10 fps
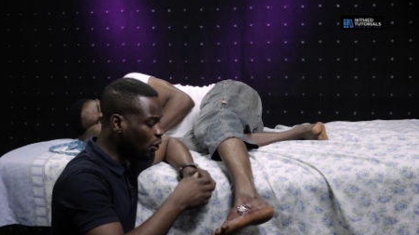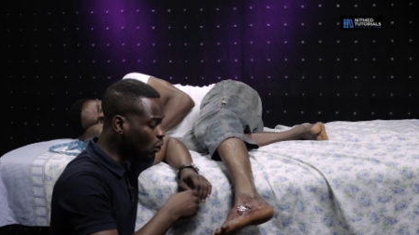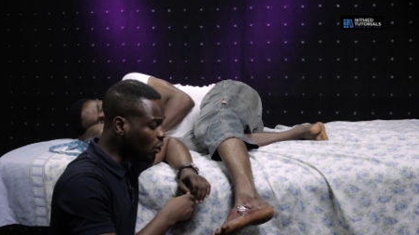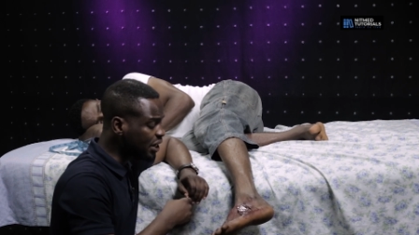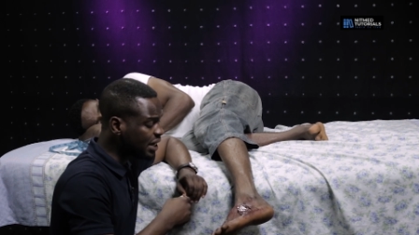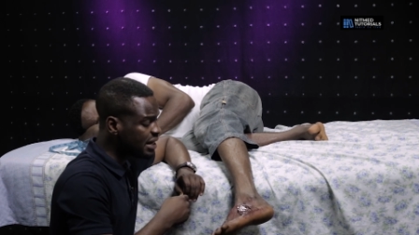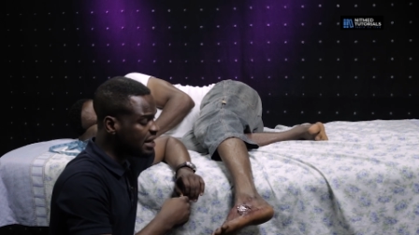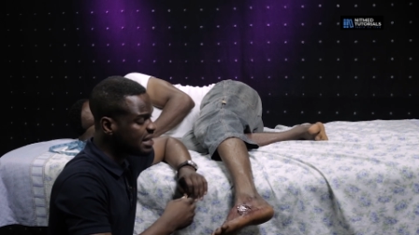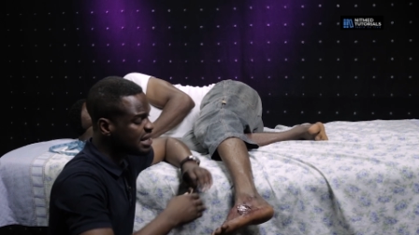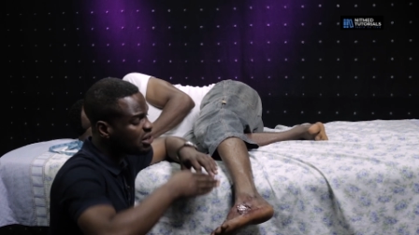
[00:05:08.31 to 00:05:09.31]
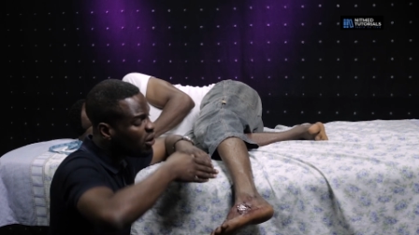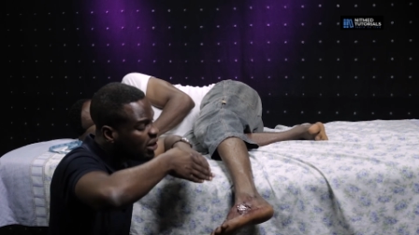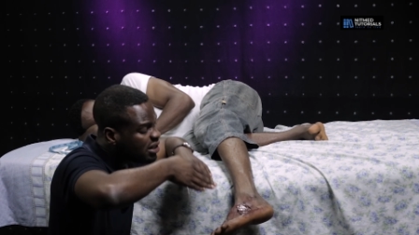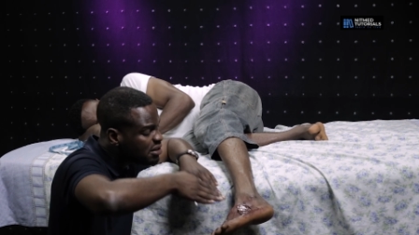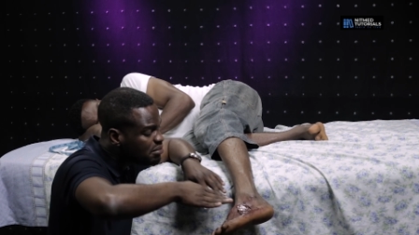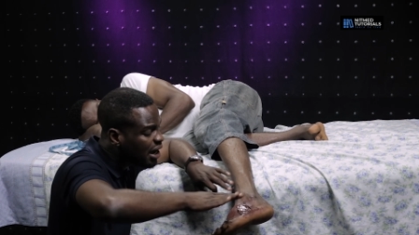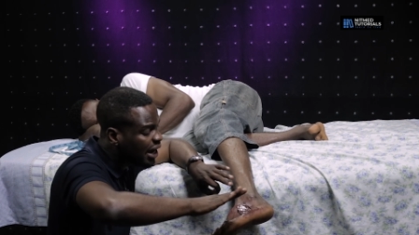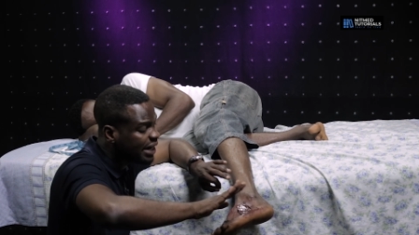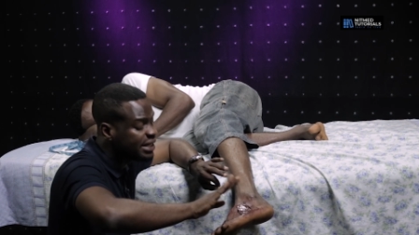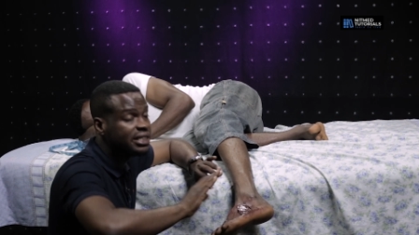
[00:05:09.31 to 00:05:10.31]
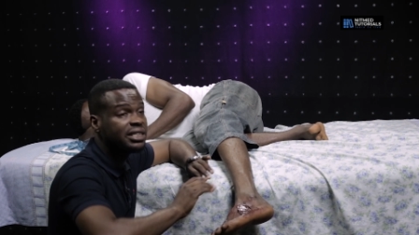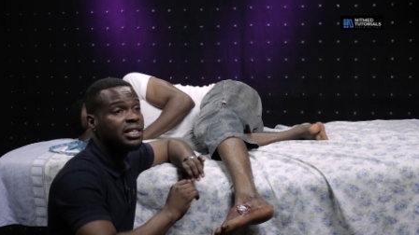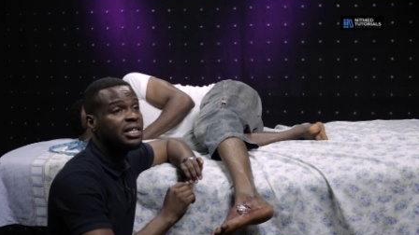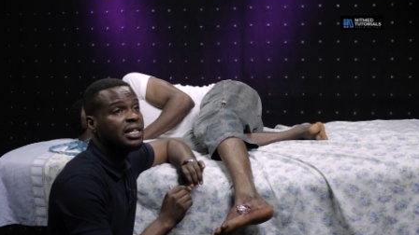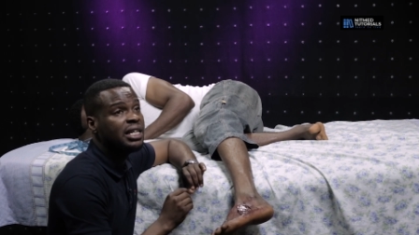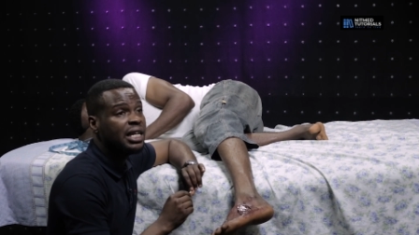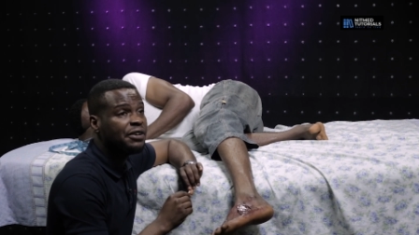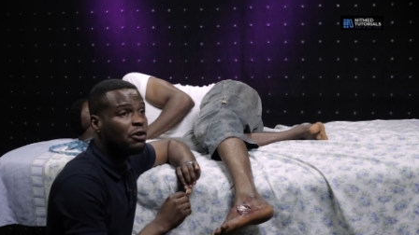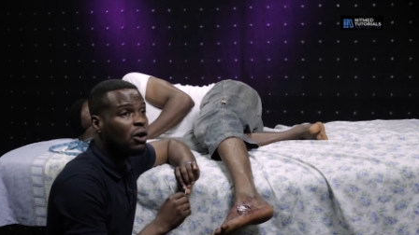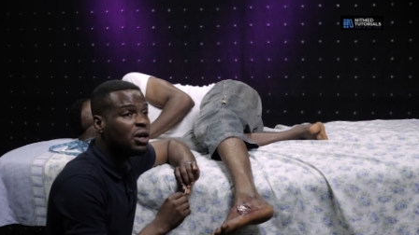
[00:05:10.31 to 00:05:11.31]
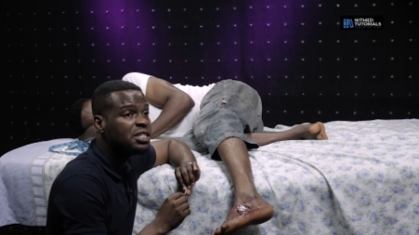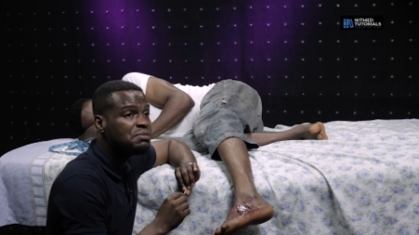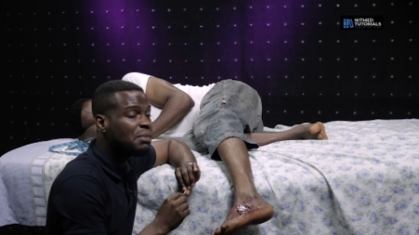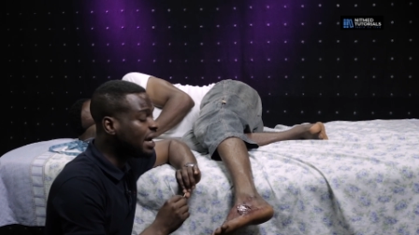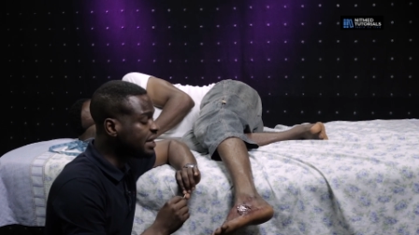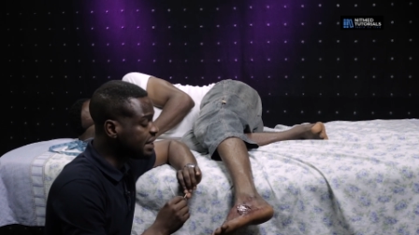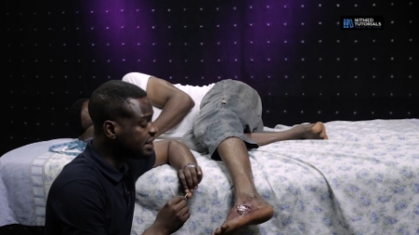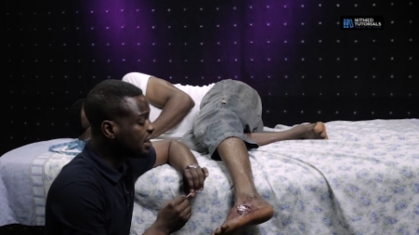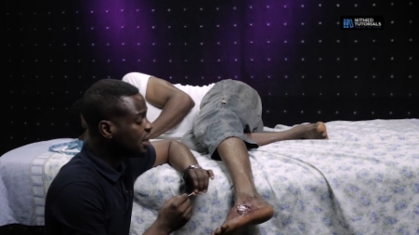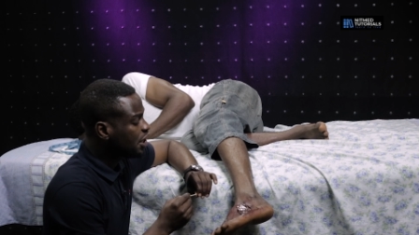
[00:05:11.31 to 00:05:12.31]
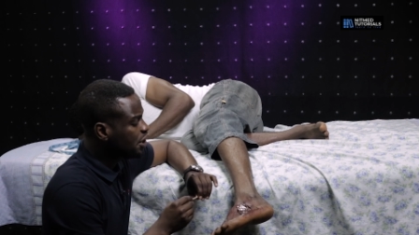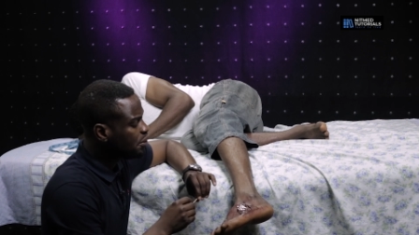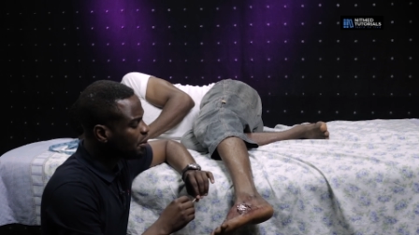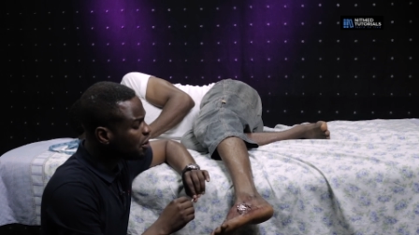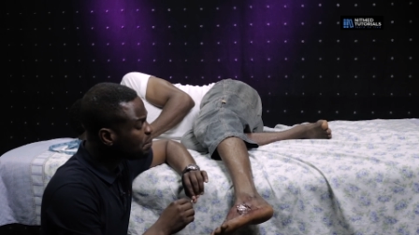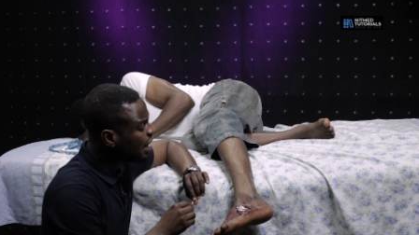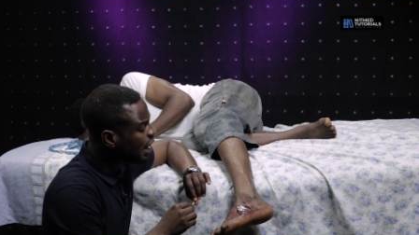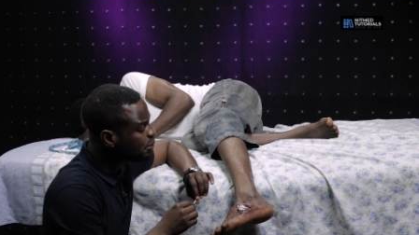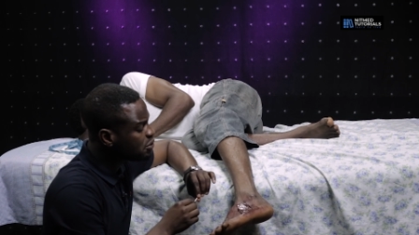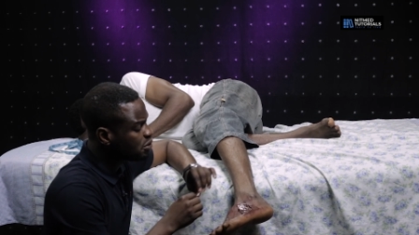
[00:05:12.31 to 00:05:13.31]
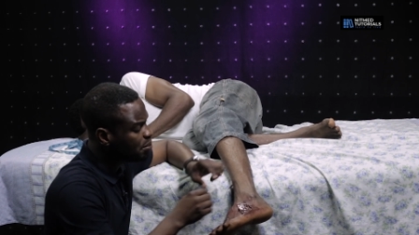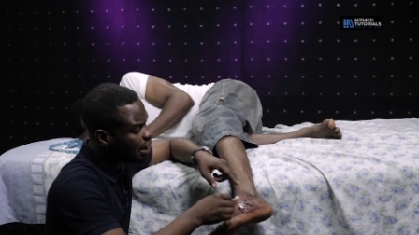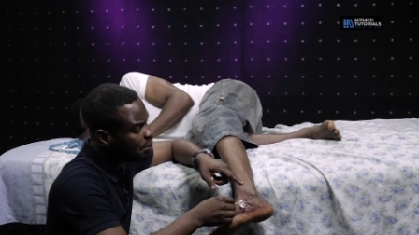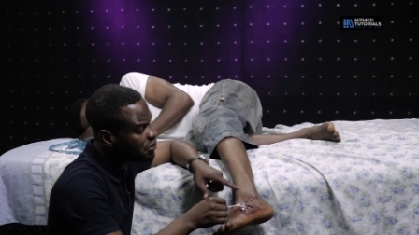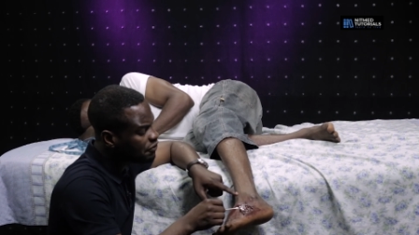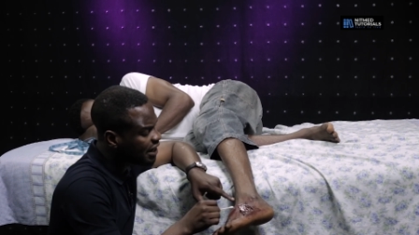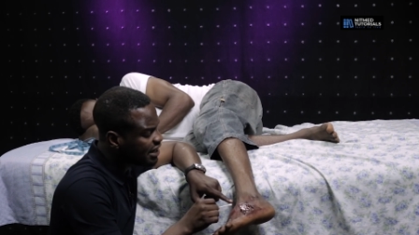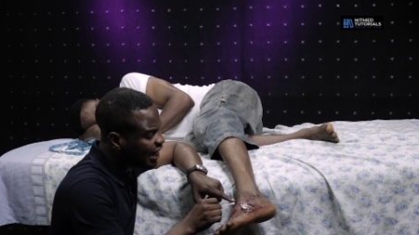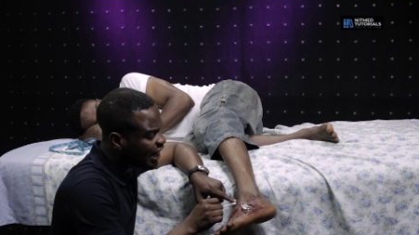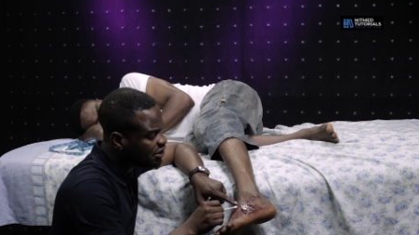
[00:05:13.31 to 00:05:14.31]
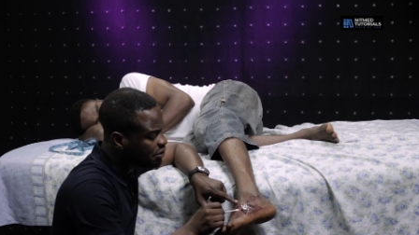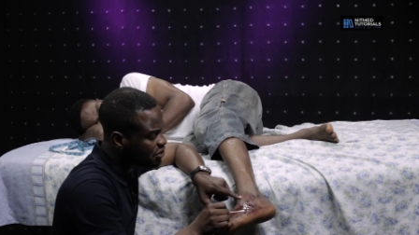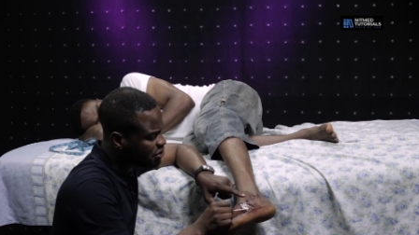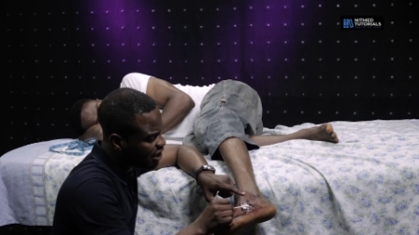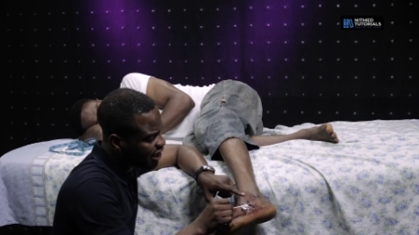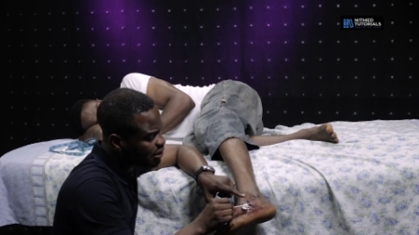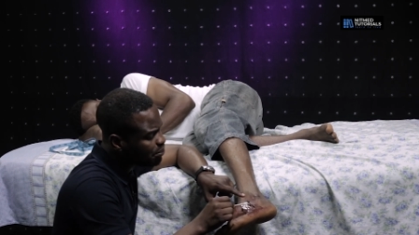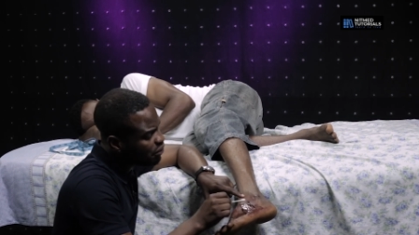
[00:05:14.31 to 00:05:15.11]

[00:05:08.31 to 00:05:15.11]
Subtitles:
Or Is it undermined? For undermining, you may not be able to, you may be able to find the edge of the skin,